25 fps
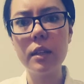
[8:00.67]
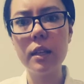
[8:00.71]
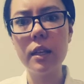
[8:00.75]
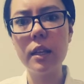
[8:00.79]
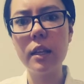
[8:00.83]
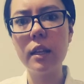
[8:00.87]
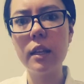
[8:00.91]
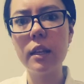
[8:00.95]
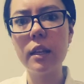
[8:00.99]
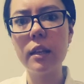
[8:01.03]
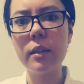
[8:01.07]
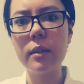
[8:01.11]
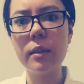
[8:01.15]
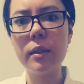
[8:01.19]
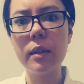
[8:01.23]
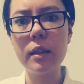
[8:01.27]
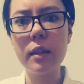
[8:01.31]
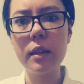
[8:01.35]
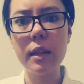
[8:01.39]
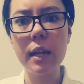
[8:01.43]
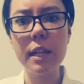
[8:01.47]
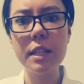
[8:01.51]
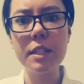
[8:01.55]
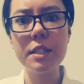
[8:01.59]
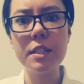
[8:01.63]
the
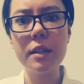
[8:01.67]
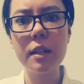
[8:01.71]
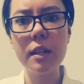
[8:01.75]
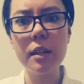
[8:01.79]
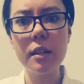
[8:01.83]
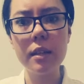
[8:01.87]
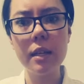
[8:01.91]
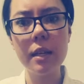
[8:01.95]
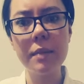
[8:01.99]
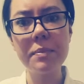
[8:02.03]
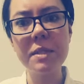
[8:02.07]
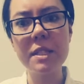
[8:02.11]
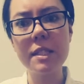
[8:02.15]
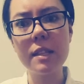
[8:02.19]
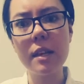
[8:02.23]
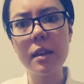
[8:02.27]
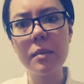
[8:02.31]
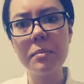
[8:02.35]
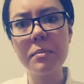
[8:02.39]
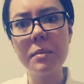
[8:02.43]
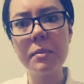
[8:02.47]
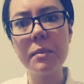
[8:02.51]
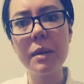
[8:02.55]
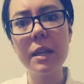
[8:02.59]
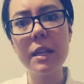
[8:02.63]
alginate
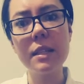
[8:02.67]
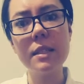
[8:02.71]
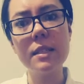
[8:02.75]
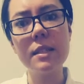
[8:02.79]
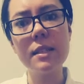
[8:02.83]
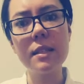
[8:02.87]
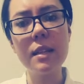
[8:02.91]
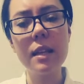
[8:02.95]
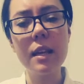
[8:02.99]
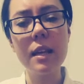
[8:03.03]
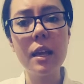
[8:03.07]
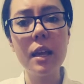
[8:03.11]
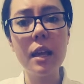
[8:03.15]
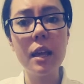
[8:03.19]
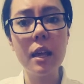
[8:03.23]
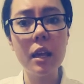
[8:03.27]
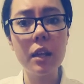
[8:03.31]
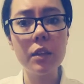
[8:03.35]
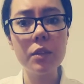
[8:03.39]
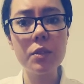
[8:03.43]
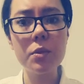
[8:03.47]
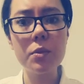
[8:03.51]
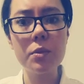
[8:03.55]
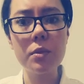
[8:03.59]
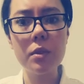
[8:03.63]
enzyme beds,
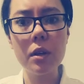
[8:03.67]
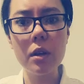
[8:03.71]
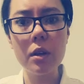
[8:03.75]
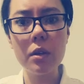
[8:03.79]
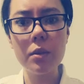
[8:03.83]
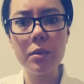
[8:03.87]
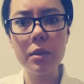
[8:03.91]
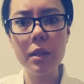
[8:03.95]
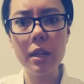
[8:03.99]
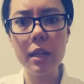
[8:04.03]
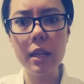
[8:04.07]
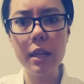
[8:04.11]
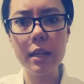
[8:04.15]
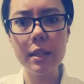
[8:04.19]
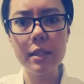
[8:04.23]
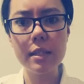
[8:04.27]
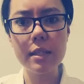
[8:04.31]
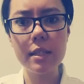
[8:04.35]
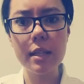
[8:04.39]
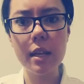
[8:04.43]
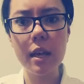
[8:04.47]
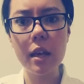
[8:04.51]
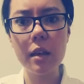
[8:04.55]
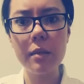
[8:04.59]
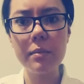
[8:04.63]
to know the
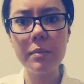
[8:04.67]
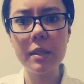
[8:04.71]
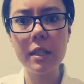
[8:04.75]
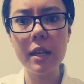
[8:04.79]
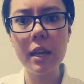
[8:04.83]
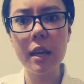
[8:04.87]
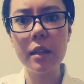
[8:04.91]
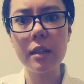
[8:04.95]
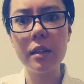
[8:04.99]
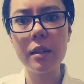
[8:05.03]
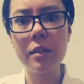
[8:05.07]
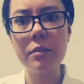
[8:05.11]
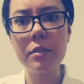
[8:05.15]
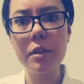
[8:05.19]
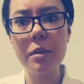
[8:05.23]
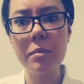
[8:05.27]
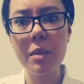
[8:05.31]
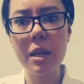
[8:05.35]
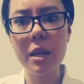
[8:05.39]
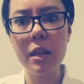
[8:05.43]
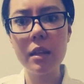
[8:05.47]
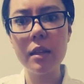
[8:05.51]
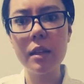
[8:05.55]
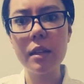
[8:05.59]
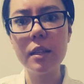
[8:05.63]
enzyme that
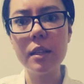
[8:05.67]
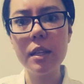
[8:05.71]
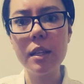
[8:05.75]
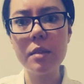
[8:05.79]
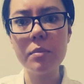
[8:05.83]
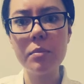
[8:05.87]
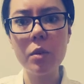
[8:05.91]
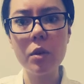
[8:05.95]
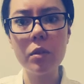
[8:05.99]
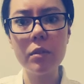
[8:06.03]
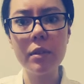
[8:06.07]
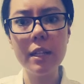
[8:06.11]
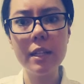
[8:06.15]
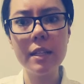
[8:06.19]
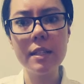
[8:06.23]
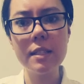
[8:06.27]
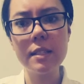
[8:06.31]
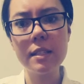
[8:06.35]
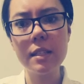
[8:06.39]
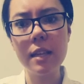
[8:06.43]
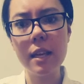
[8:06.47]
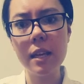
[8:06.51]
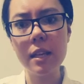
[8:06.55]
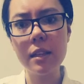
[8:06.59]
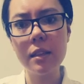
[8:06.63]
remained
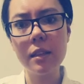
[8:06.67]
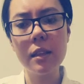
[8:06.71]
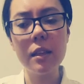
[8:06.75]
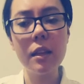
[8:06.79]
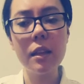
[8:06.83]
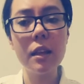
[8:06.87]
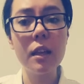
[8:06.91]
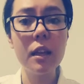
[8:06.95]
immobilized,